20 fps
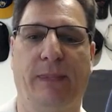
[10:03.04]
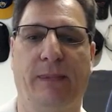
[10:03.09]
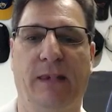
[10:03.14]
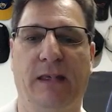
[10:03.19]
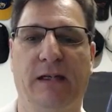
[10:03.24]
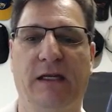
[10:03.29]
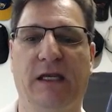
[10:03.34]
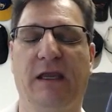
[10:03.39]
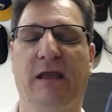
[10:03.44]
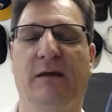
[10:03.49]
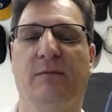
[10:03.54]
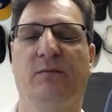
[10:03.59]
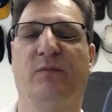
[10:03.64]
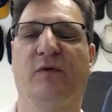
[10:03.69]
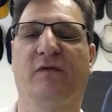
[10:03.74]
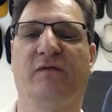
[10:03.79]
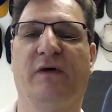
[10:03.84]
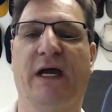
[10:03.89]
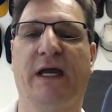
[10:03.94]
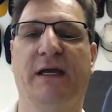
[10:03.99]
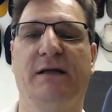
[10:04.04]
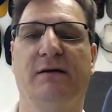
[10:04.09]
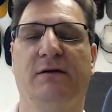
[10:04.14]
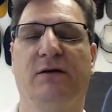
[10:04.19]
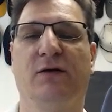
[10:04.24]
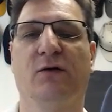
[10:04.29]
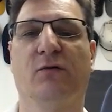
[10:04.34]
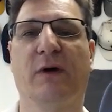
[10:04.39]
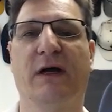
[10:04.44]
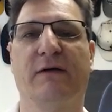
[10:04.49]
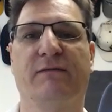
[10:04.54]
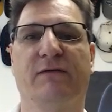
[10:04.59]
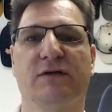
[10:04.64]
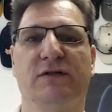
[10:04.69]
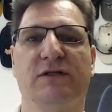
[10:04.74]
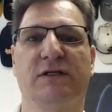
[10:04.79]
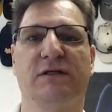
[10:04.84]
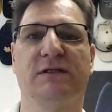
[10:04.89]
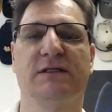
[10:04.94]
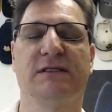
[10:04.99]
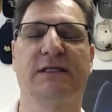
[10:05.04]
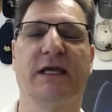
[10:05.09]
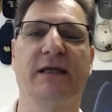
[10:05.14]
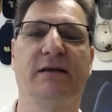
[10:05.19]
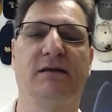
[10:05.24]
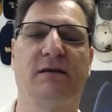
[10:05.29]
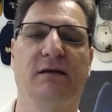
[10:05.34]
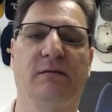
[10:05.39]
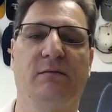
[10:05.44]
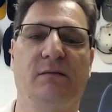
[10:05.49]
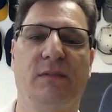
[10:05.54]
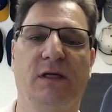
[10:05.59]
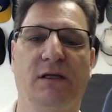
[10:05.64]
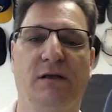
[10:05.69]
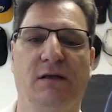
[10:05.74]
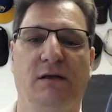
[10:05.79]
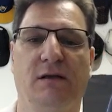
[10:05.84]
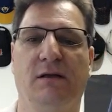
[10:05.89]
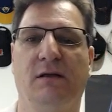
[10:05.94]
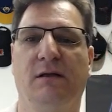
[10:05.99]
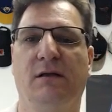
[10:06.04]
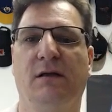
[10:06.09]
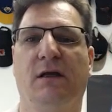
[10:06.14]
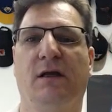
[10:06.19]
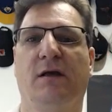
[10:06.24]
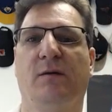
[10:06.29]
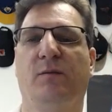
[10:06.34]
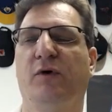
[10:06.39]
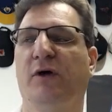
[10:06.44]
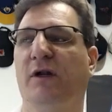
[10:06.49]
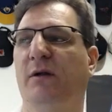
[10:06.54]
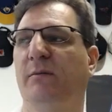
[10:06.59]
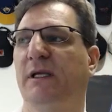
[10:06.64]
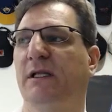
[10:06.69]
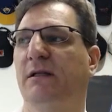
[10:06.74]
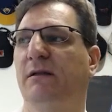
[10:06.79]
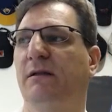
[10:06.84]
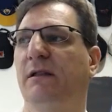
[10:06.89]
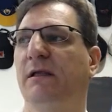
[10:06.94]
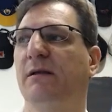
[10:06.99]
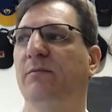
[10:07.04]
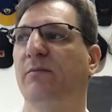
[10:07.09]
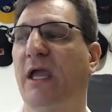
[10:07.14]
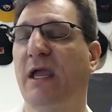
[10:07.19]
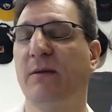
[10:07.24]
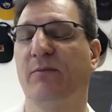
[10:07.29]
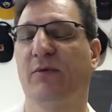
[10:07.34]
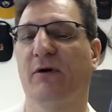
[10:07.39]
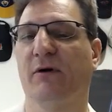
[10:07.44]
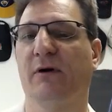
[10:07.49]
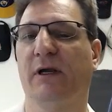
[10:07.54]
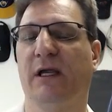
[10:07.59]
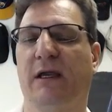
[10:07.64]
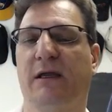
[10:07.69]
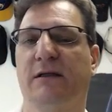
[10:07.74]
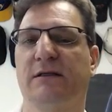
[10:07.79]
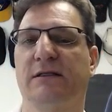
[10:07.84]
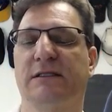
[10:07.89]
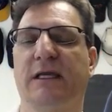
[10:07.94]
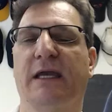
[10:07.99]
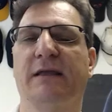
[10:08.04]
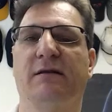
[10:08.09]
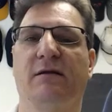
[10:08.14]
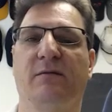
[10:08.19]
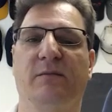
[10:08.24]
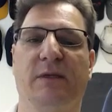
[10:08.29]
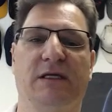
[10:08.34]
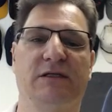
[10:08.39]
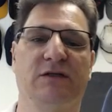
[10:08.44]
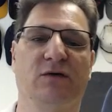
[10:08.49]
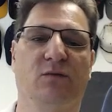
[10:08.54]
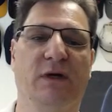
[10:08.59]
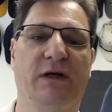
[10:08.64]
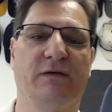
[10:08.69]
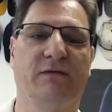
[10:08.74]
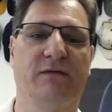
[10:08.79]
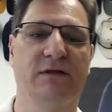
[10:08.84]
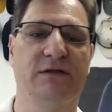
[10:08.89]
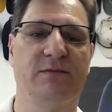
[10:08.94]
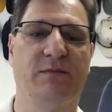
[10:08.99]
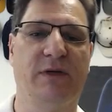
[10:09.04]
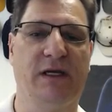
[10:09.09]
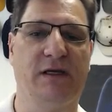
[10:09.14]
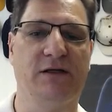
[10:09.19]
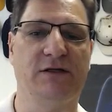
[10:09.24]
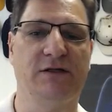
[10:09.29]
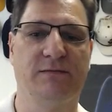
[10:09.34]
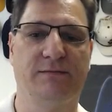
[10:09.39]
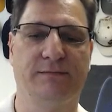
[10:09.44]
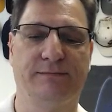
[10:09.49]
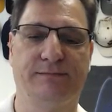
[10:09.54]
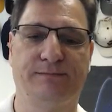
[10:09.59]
And again, provide your references, cite them, put them in the paper, and cite them as a reference page.